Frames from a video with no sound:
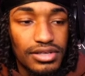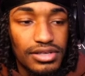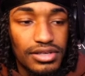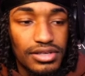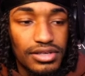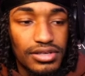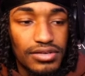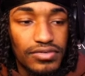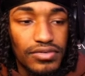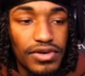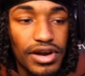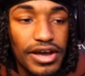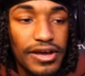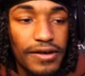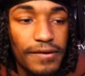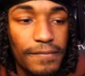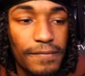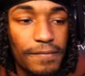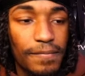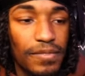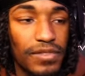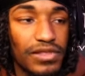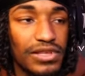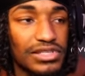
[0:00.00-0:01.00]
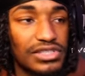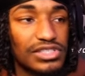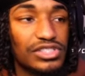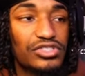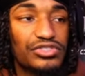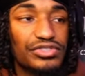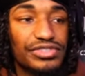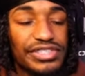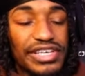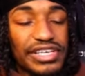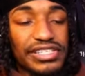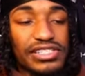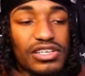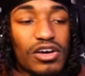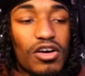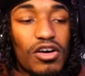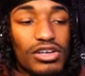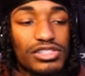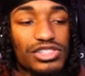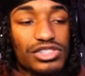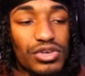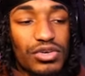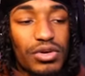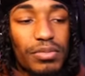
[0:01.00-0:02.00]
Right? Because that's
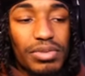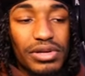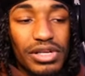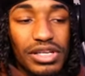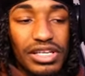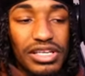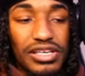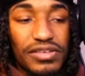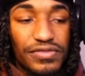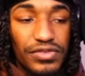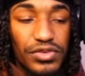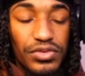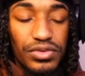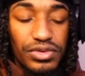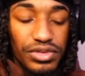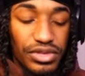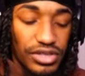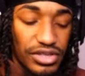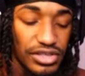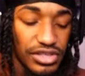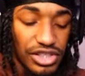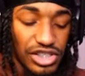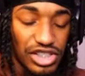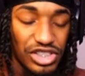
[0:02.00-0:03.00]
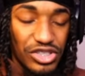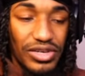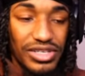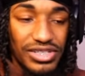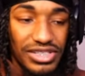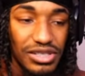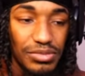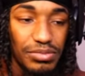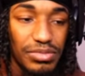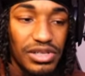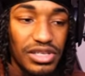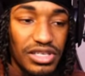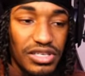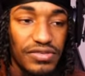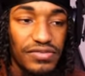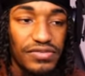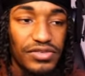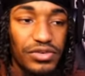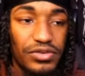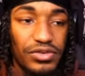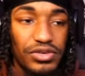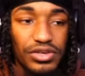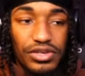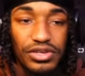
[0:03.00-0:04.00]
also a belief. It's a choice to believe
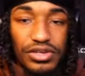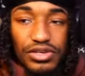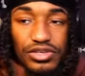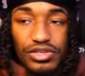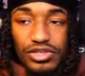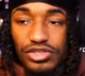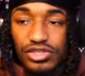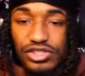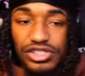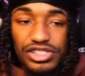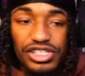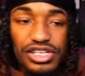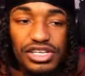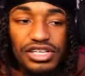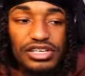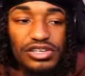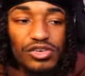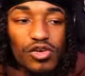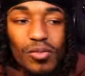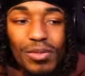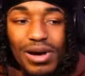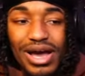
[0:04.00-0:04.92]
you're shitty and nobody